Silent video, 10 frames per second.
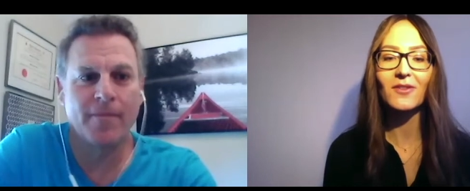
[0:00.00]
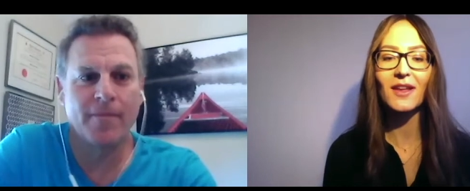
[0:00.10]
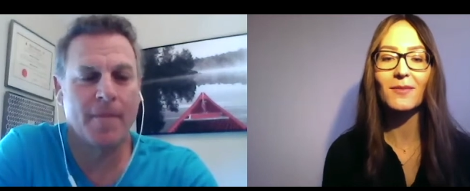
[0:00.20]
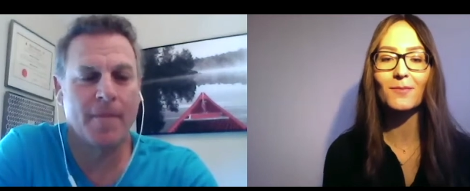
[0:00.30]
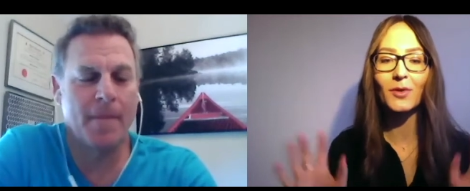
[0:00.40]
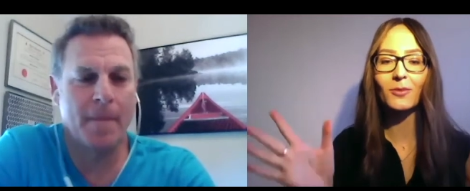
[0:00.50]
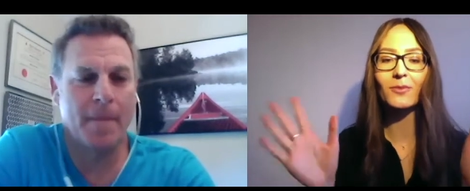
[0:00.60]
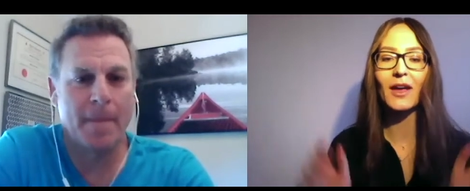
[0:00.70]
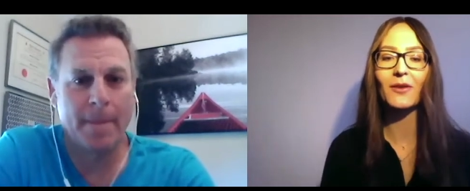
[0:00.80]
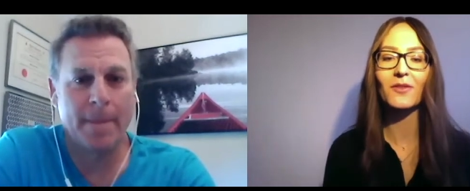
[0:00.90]
Speaker 1: it, boom,
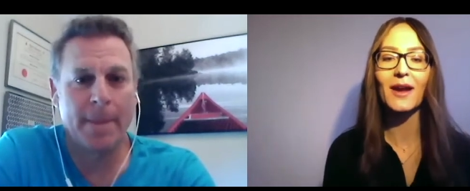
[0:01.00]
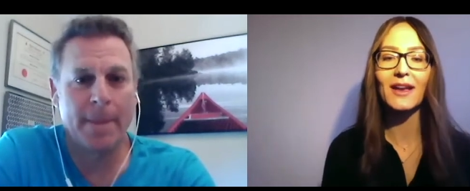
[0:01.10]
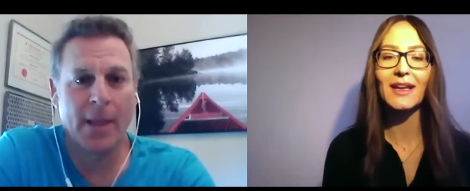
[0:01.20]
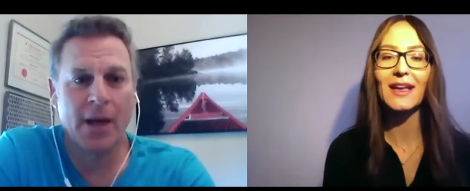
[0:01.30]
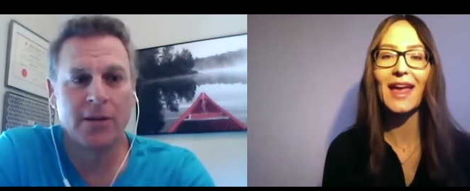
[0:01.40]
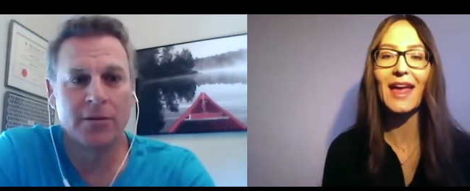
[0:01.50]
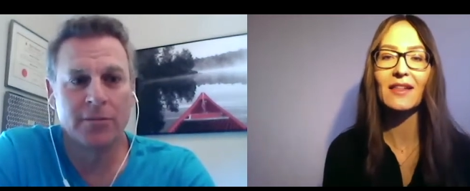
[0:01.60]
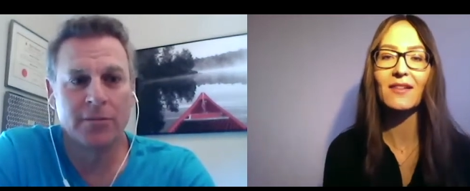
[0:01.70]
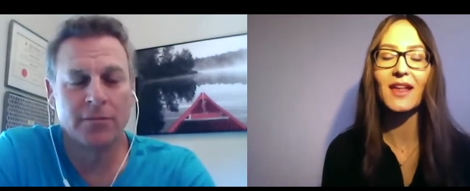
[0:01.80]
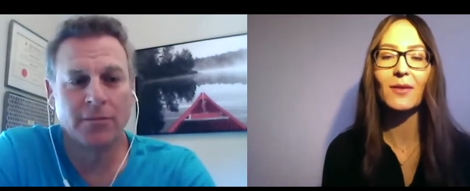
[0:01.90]
I was ready. And
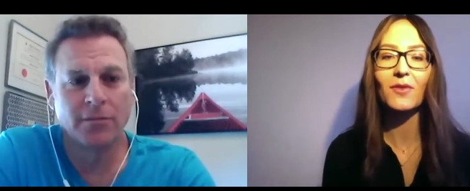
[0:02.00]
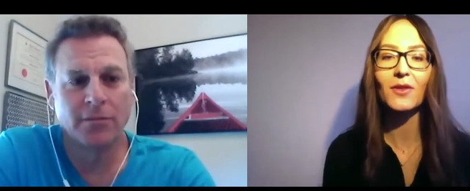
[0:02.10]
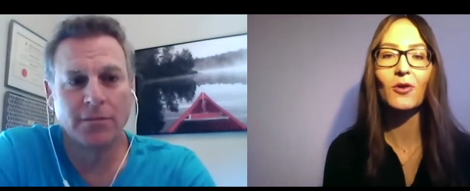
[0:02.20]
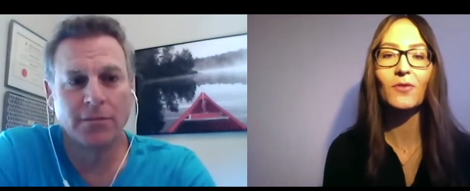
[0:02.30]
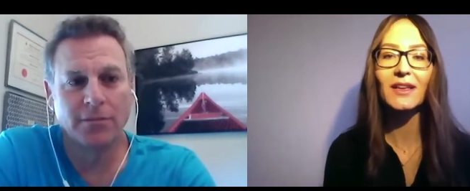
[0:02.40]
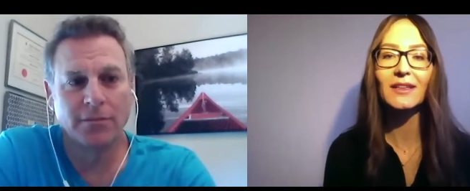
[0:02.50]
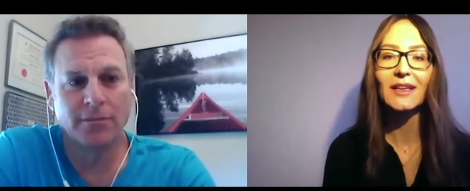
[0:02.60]
same with COVID,